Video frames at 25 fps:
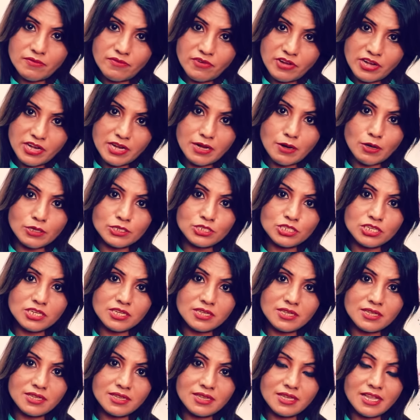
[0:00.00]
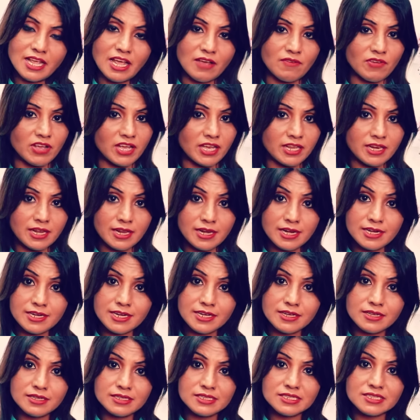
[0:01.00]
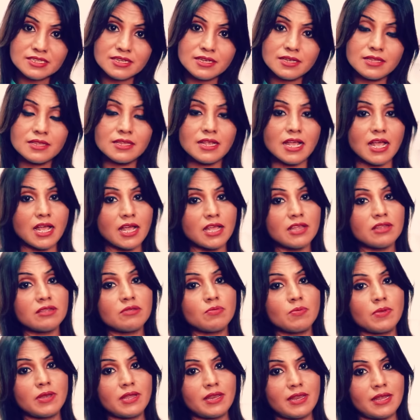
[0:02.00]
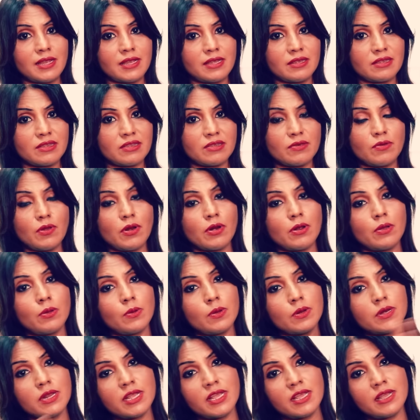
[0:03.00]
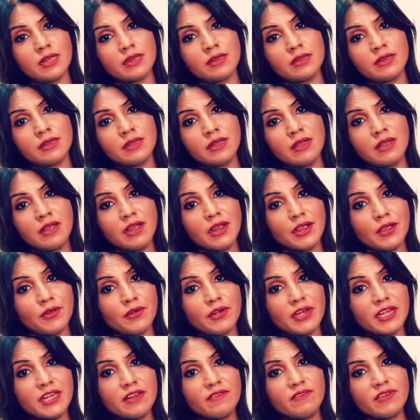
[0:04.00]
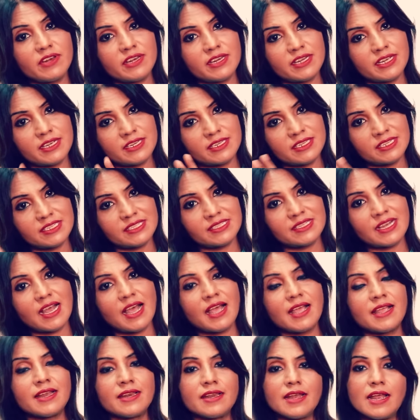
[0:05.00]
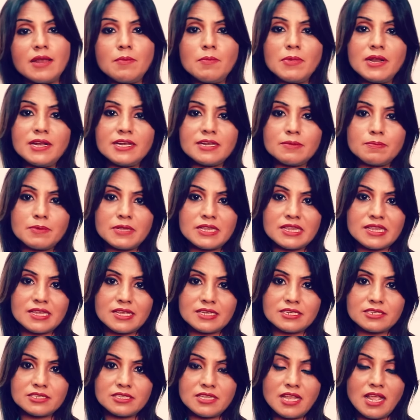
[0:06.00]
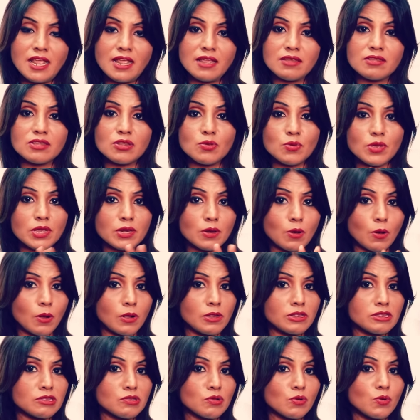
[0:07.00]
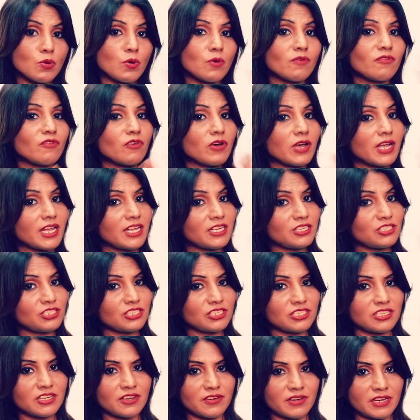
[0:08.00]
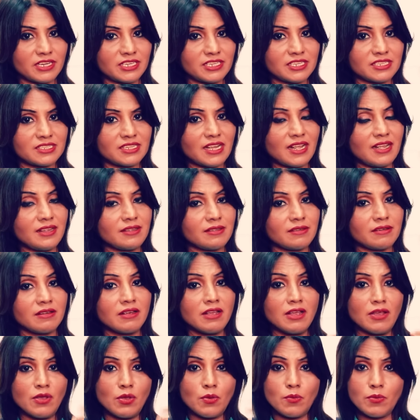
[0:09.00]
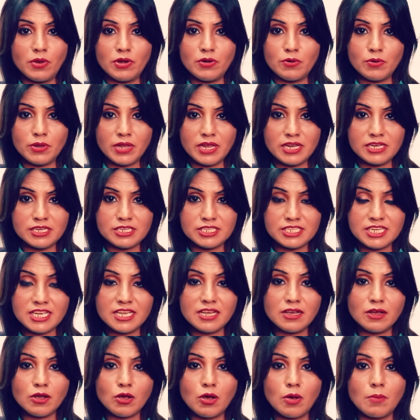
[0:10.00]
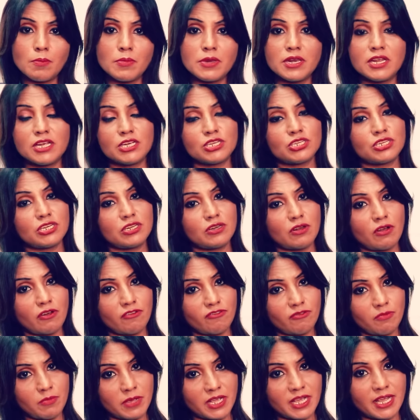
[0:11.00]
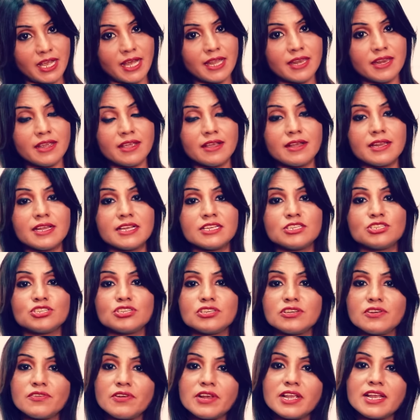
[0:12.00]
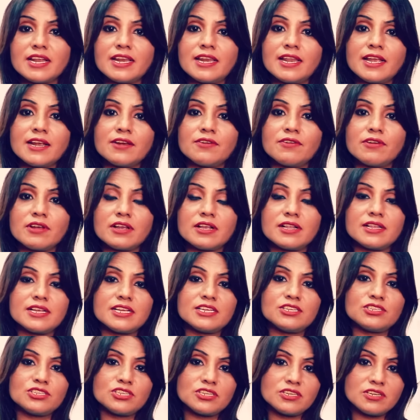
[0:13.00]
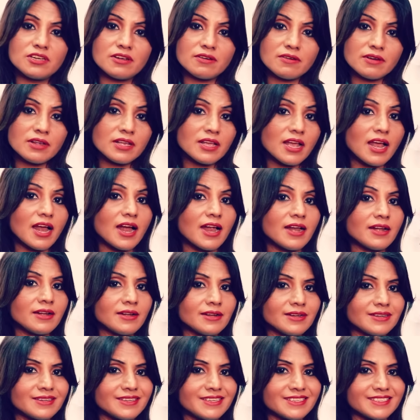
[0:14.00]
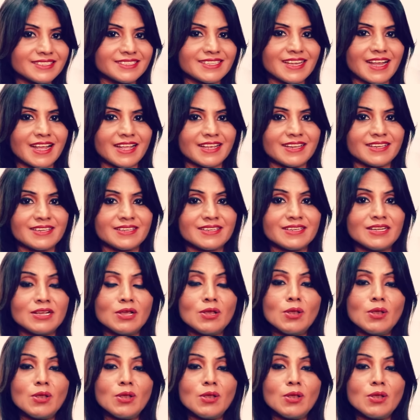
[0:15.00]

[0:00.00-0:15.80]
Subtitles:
very logical, have an analytical skill, as well as you are good in creativity, design and multiple such things, you can also go for engineering design, where you can take a combination of mechanical engineering, electrical engineering and design.